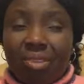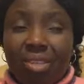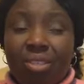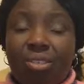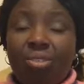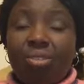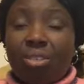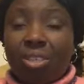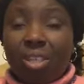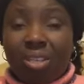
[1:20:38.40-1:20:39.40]
He's going to
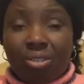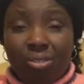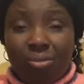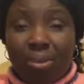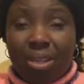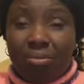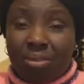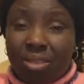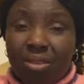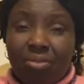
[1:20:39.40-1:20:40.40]
settle you by
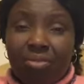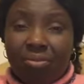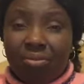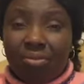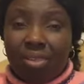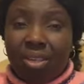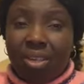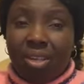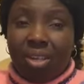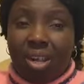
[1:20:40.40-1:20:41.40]
himself.
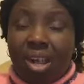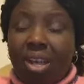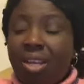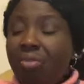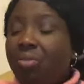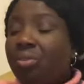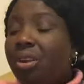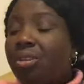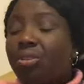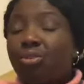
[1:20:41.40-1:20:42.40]
And he will
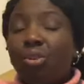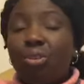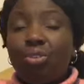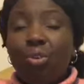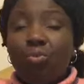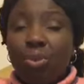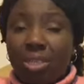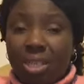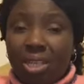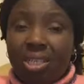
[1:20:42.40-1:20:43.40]
restore your
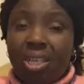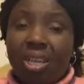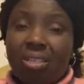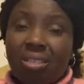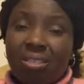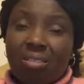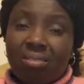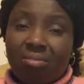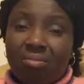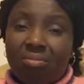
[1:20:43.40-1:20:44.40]
wasted years.
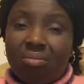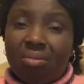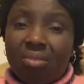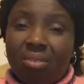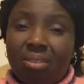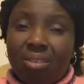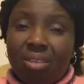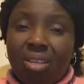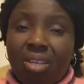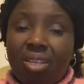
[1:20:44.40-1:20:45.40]

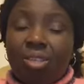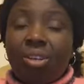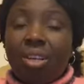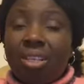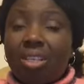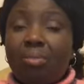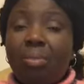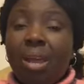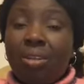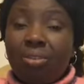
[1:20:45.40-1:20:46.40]
He's already
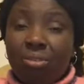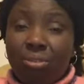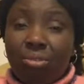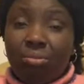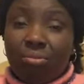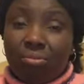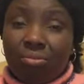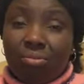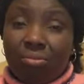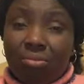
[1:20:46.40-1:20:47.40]
smiling on you.
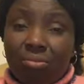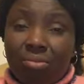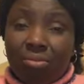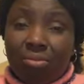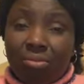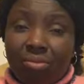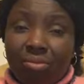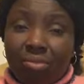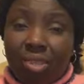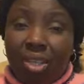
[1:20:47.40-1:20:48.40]

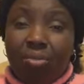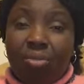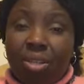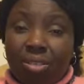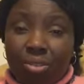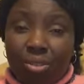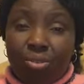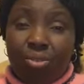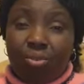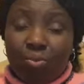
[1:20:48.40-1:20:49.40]
He will restore
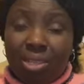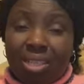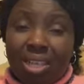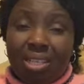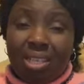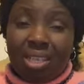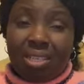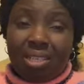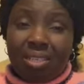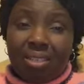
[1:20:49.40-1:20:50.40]
those wasted
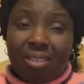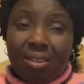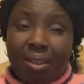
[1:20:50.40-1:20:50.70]
years.